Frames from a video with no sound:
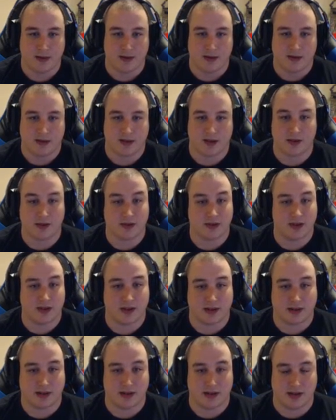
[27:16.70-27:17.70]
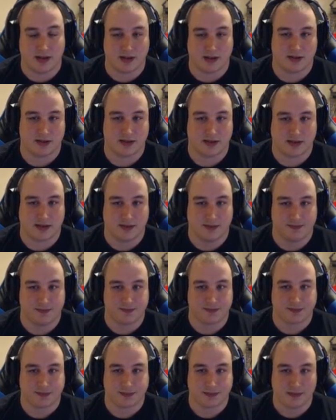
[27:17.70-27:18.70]
The other thing is,
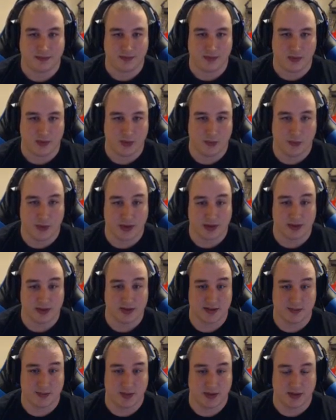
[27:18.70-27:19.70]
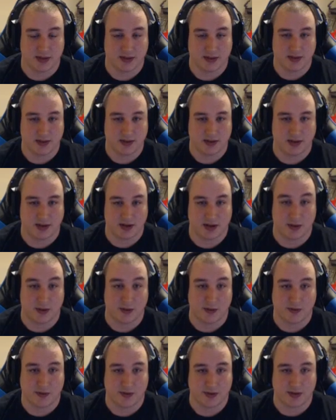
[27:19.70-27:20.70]
with this build,
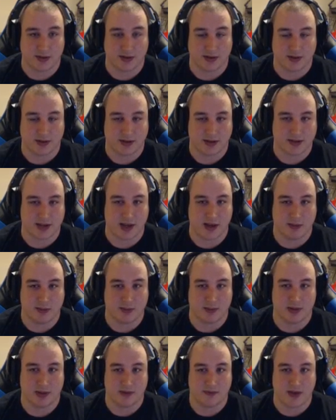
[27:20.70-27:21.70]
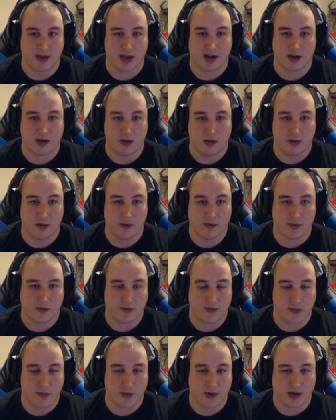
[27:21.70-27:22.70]
it's capable of getting over
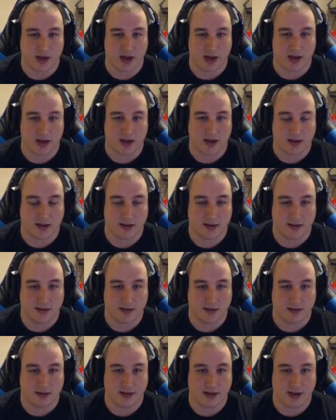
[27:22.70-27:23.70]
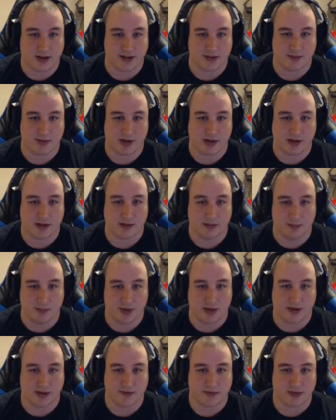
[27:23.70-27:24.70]
4K HP
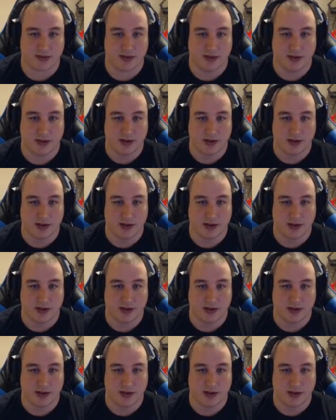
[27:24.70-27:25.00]
buffed.